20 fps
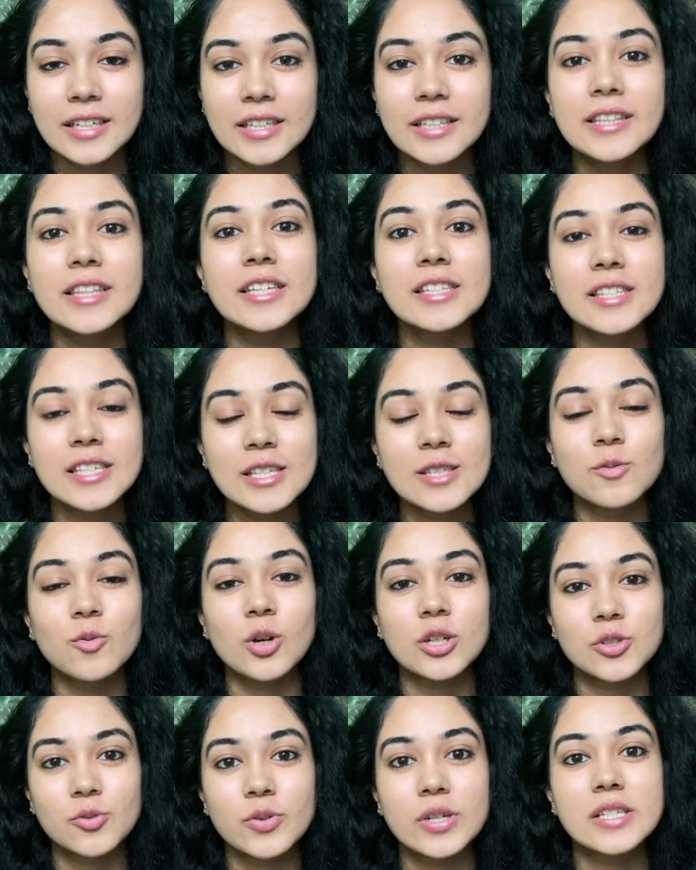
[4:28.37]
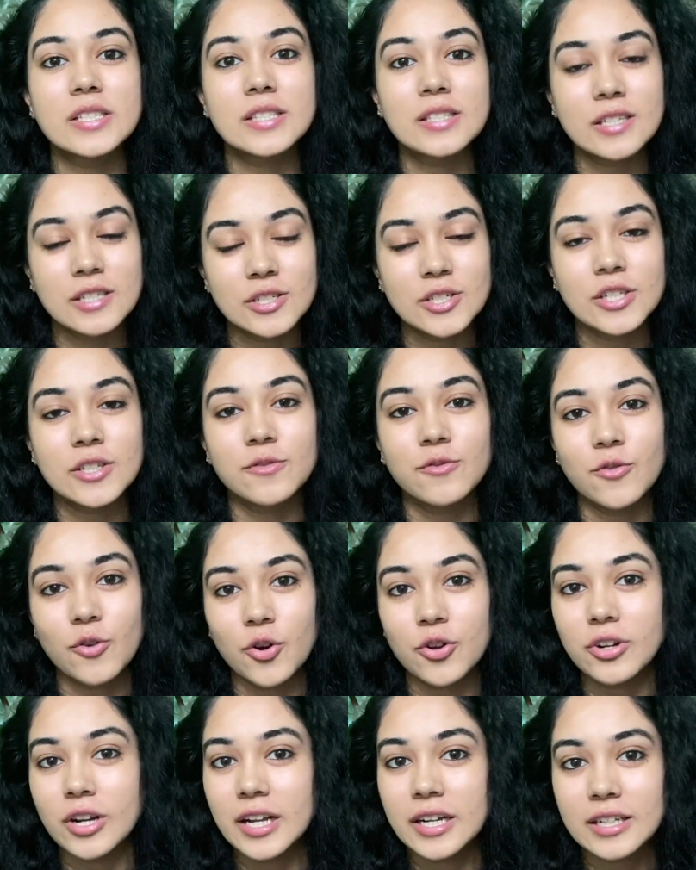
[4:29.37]
This is what we're searching for
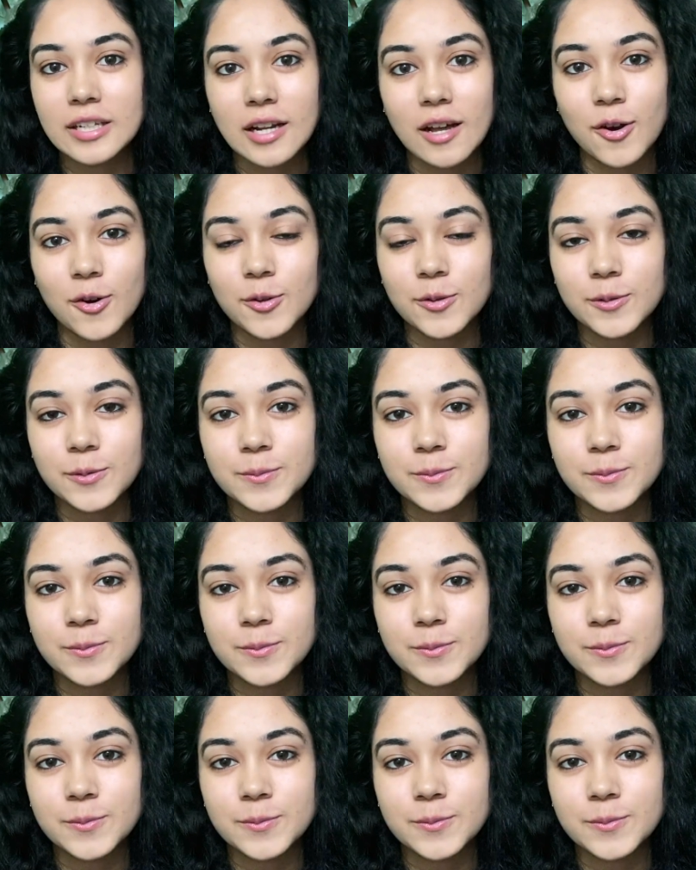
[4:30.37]
right now.